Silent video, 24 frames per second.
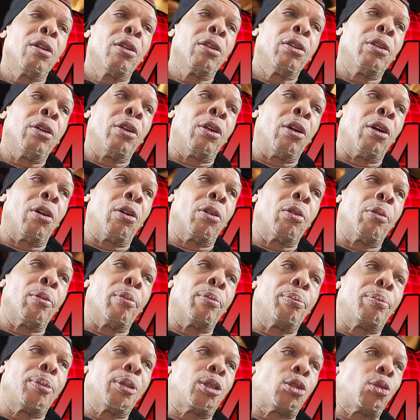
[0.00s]
you know,
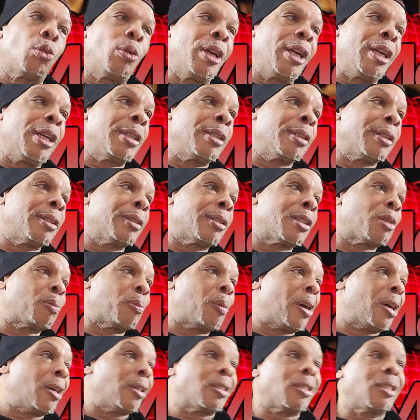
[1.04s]
between
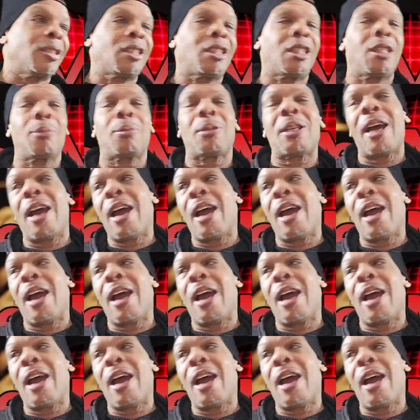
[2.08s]
sponsorships,